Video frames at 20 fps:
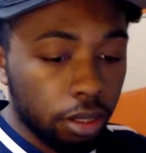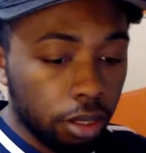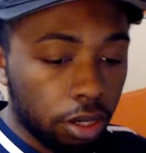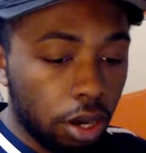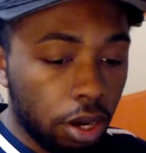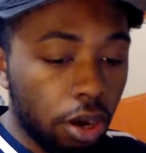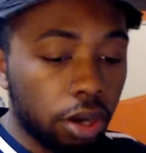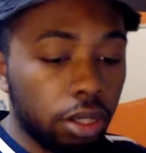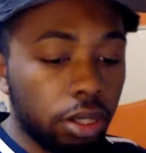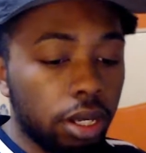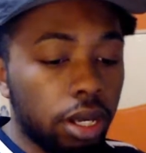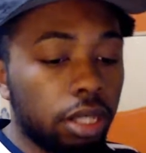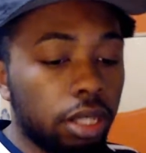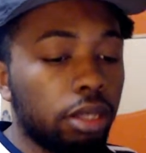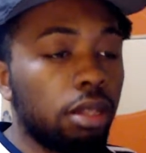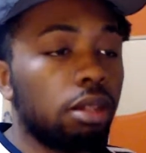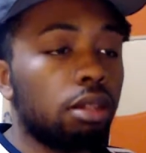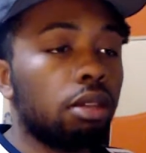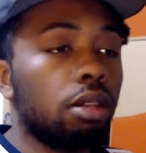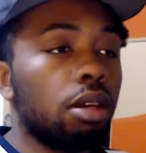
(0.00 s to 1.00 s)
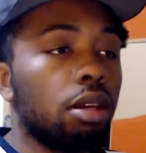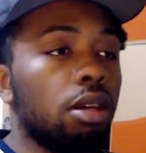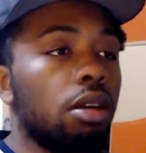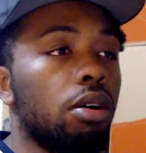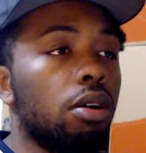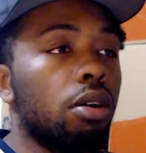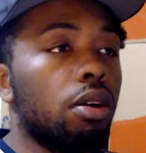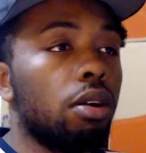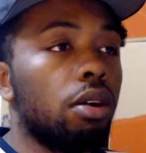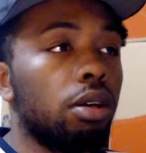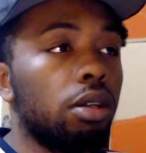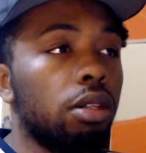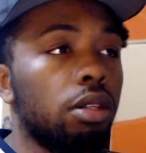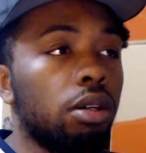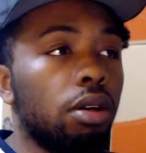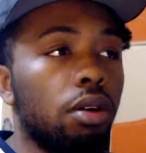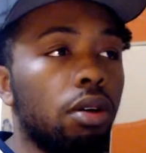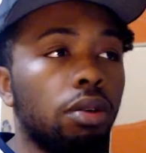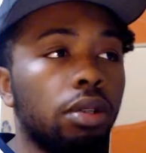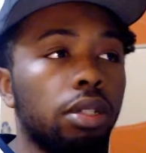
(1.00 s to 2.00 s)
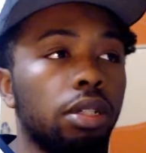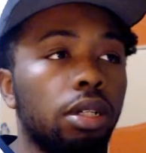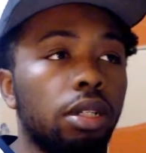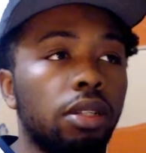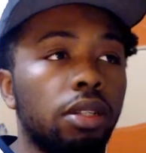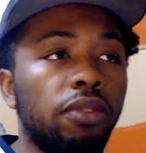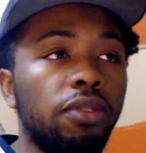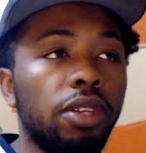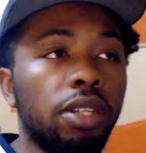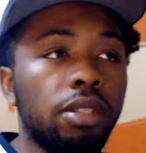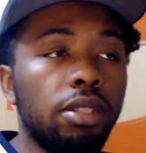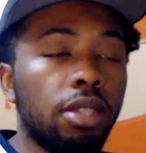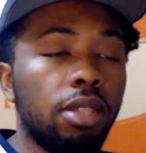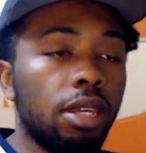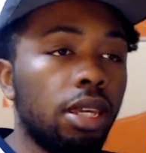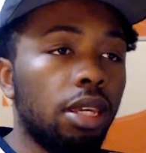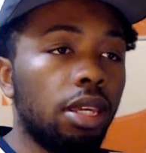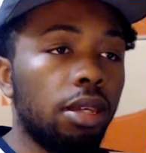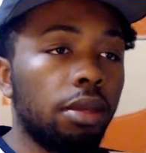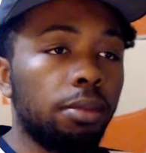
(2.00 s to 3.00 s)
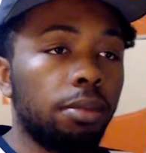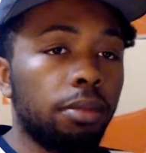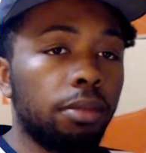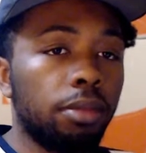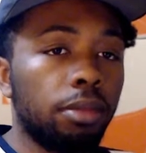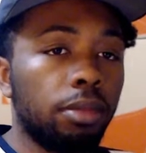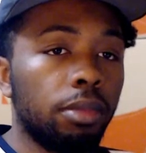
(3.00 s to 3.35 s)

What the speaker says: Currently, I think they are the only undefeated team